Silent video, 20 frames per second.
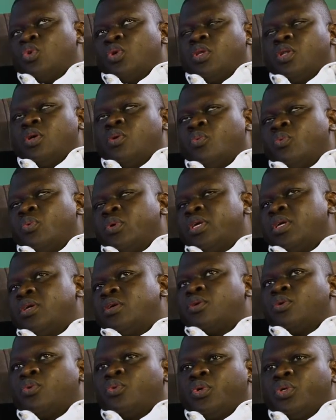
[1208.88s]
in a
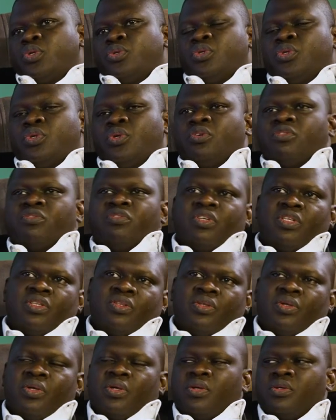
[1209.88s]
week, you were doing over
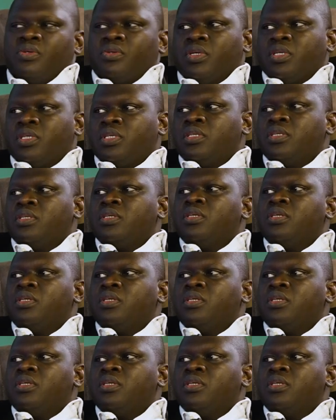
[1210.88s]
300?